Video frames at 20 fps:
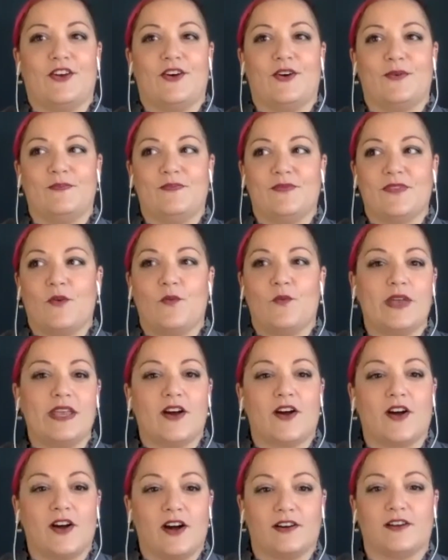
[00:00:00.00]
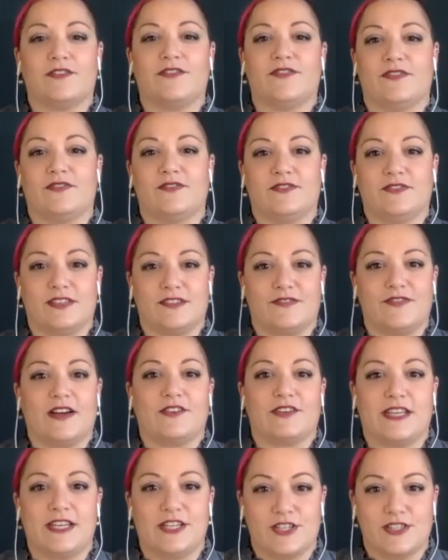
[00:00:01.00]
we are the
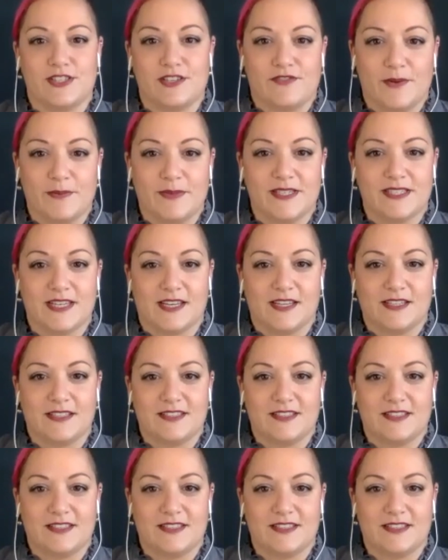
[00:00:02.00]
foundations of our business.